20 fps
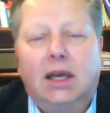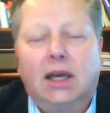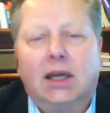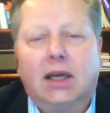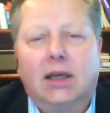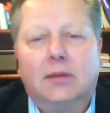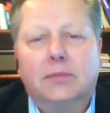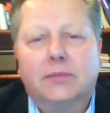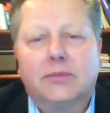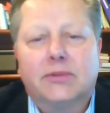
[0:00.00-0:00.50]

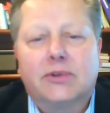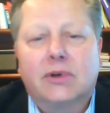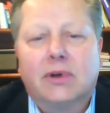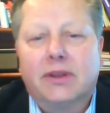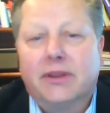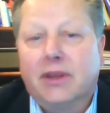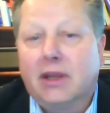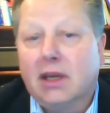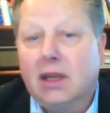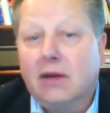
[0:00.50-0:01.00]

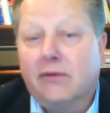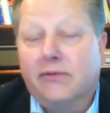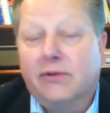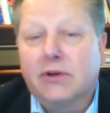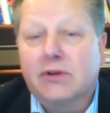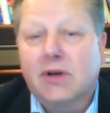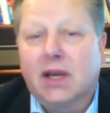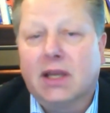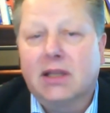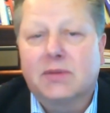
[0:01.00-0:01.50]
the need
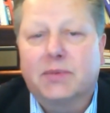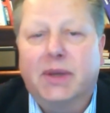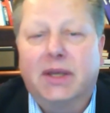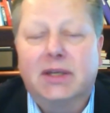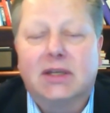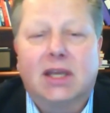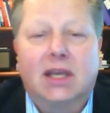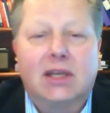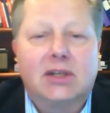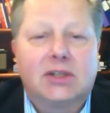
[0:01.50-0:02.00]
for
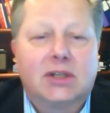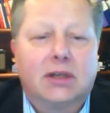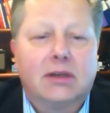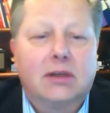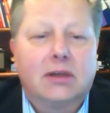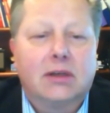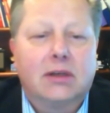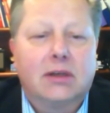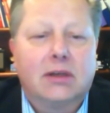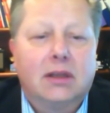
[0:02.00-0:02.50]

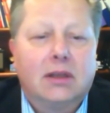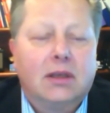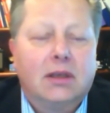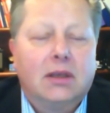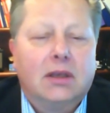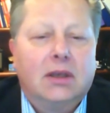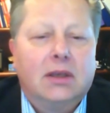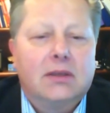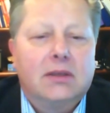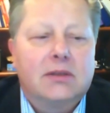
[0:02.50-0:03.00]
transplantation.
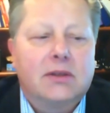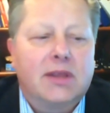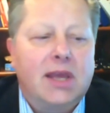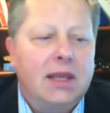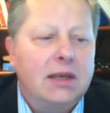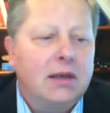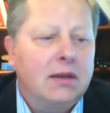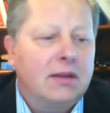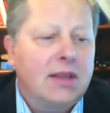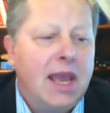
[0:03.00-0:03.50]
So
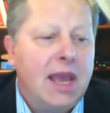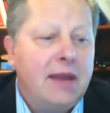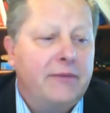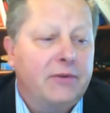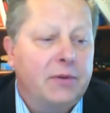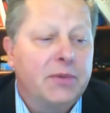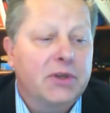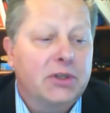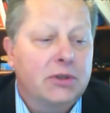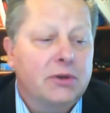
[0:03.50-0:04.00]

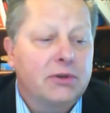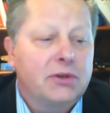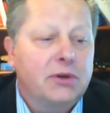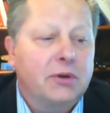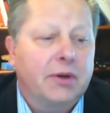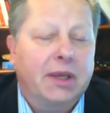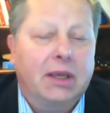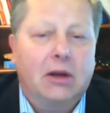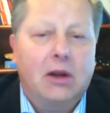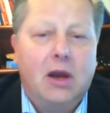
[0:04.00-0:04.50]
that from a
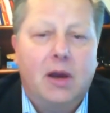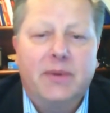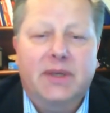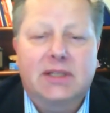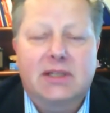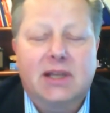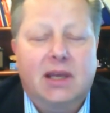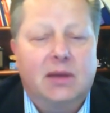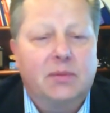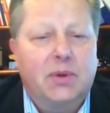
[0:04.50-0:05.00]

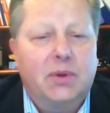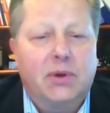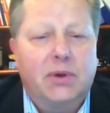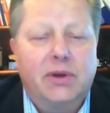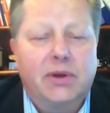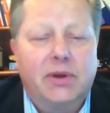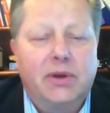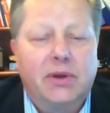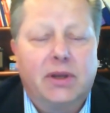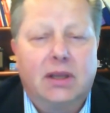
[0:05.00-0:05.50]
socioeconomic
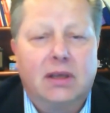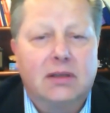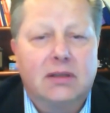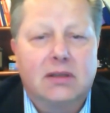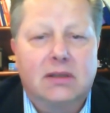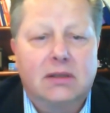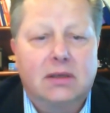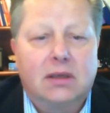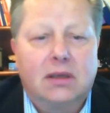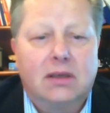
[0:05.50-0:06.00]
standpoint
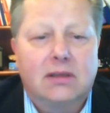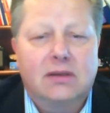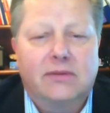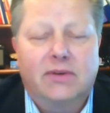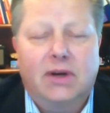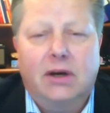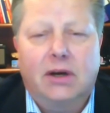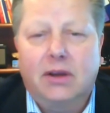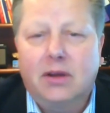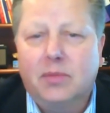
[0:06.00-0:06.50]
is a
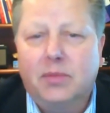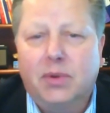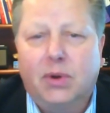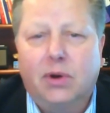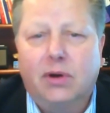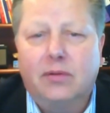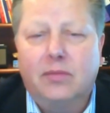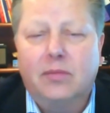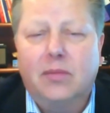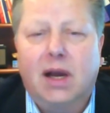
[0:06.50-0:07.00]
very
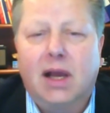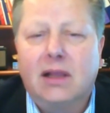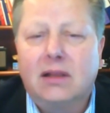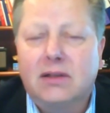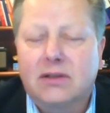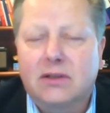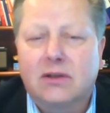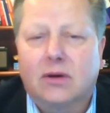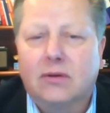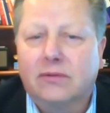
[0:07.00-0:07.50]
important
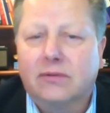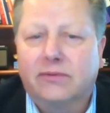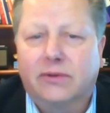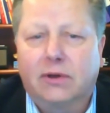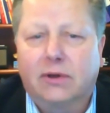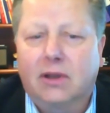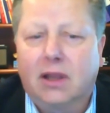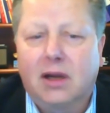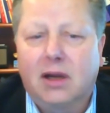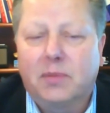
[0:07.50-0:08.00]

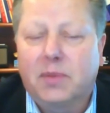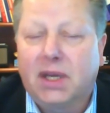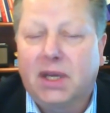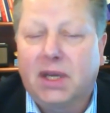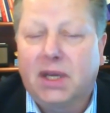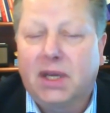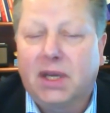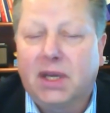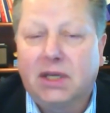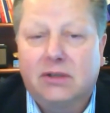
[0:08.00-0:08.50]
milestone for a lot
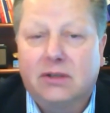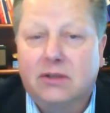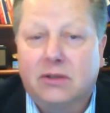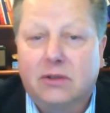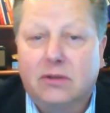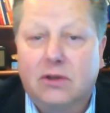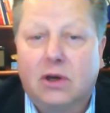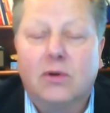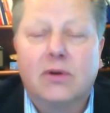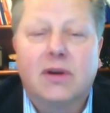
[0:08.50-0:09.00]
of patients who
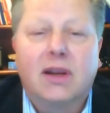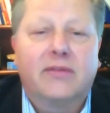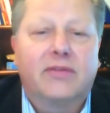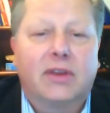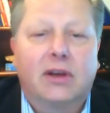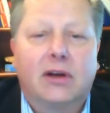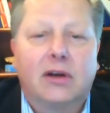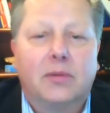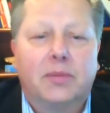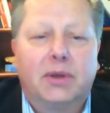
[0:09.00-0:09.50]
don't have
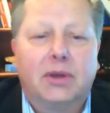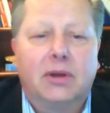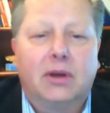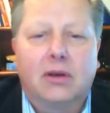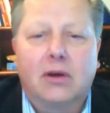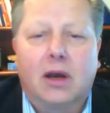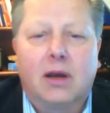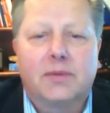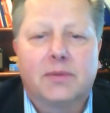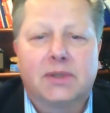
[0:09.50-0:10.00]

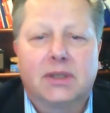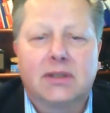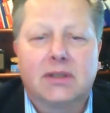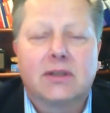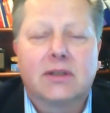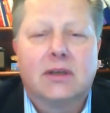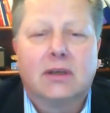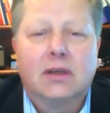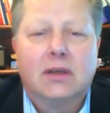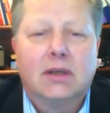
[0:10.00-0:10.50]
therapeutic
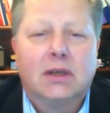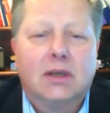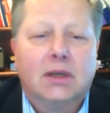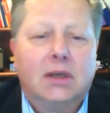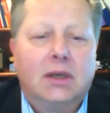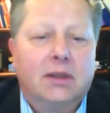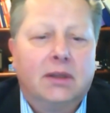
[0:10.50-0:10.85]
options.